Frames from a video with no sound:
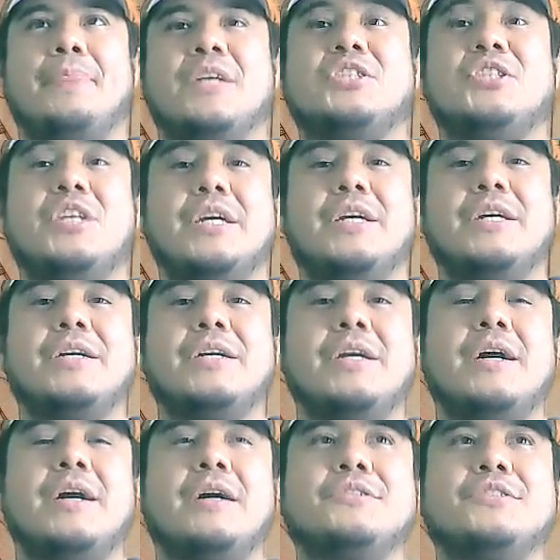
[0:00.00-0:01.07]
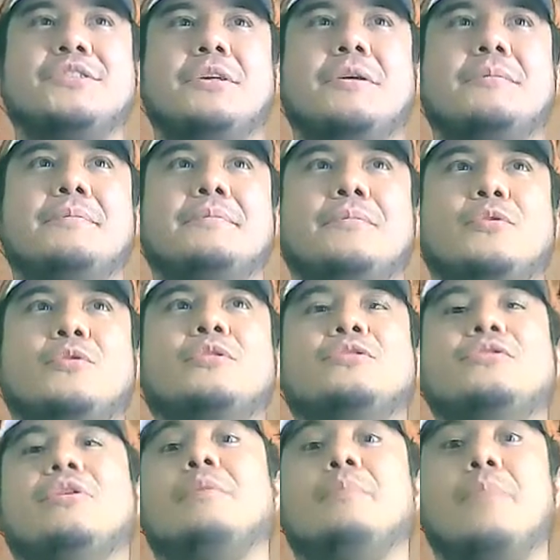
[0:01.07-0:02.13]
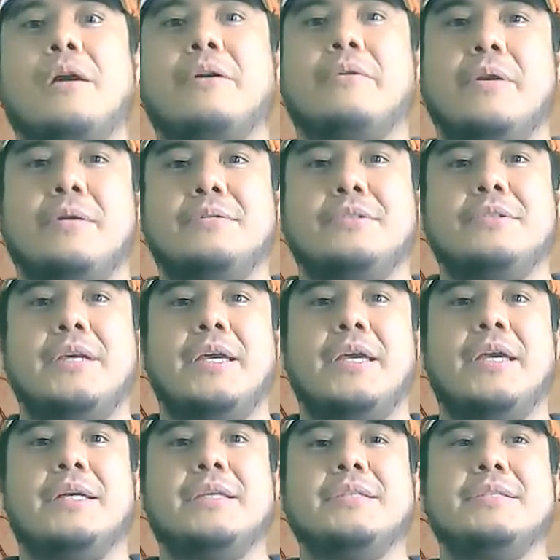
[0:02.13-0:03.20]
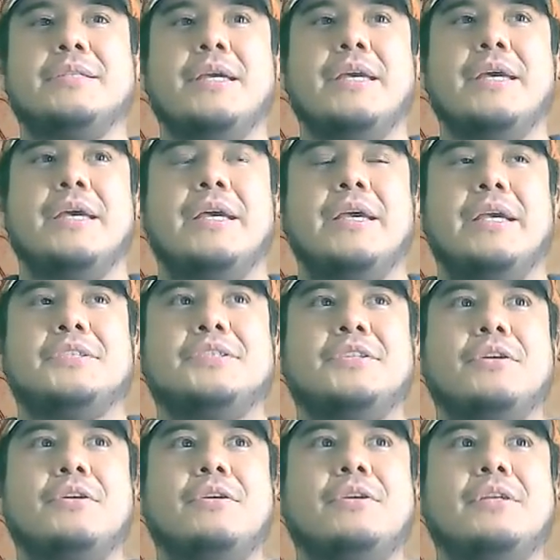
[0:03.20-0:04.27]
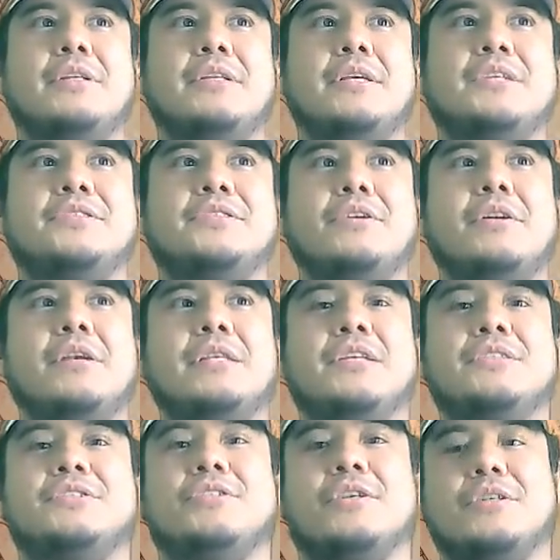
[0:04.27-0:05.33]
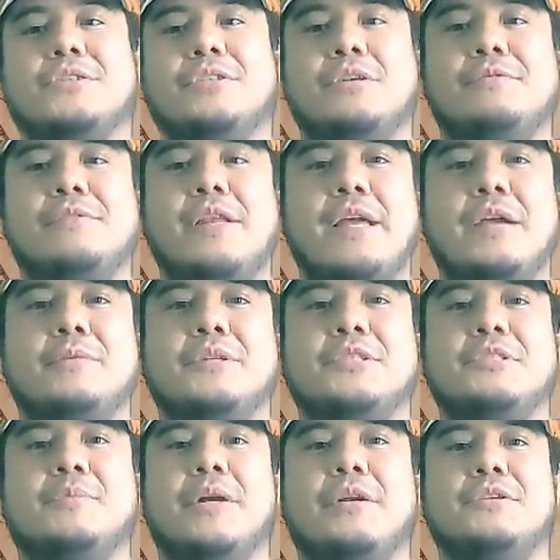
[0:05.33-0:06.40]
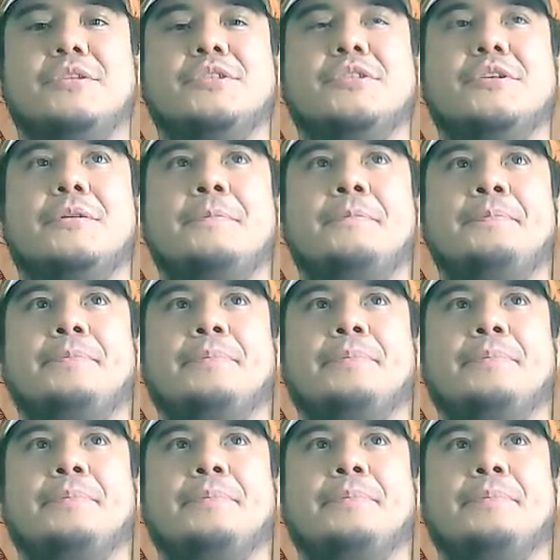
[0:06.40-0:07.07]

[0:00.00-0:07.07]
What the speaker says: share some cultural background, and it's not only the structure of the language, but also